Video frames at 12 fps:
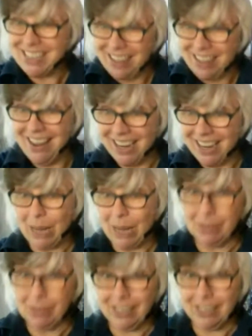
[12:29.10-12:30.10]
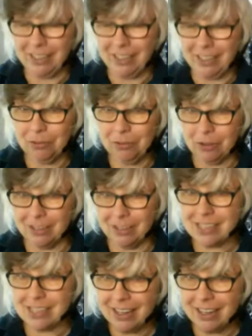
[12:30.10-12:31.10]
like I believe in it for this
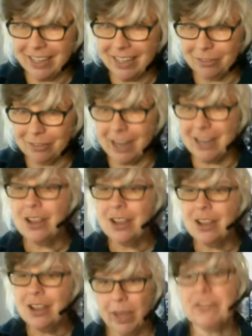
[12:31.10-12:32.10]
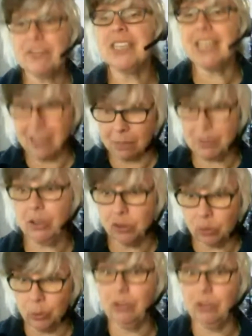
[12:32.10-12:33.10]
client, right? We have seen, I mean, there's
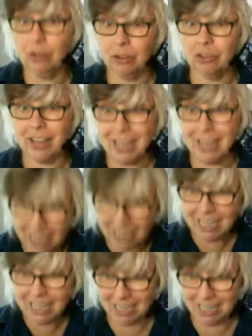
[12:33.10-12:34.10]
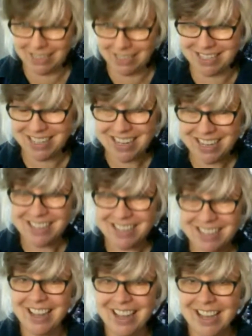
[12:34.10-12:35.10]
research that indicates
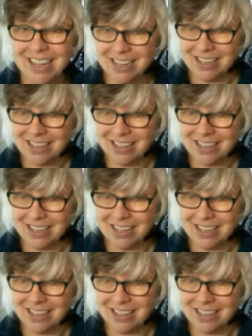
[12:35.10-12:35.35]
that